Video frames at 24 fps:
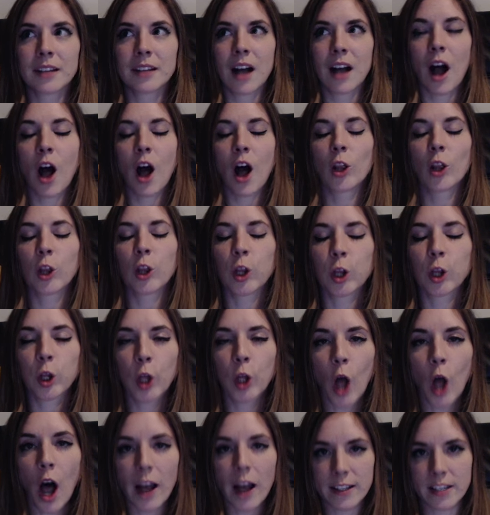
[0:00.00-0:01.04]
A
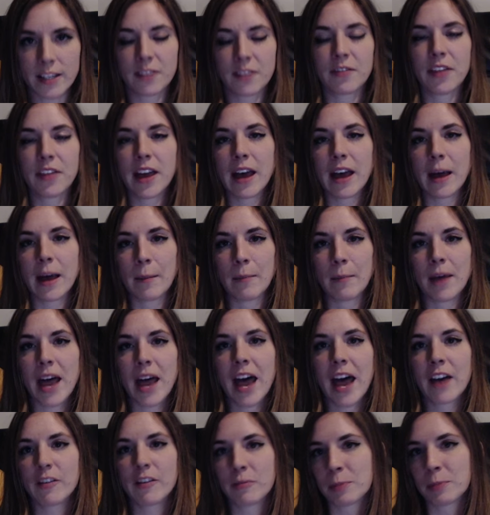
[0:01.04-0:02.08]
lot of them
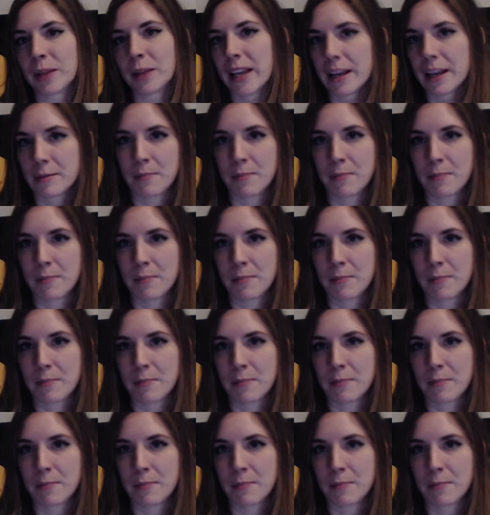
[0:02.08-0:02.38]
have played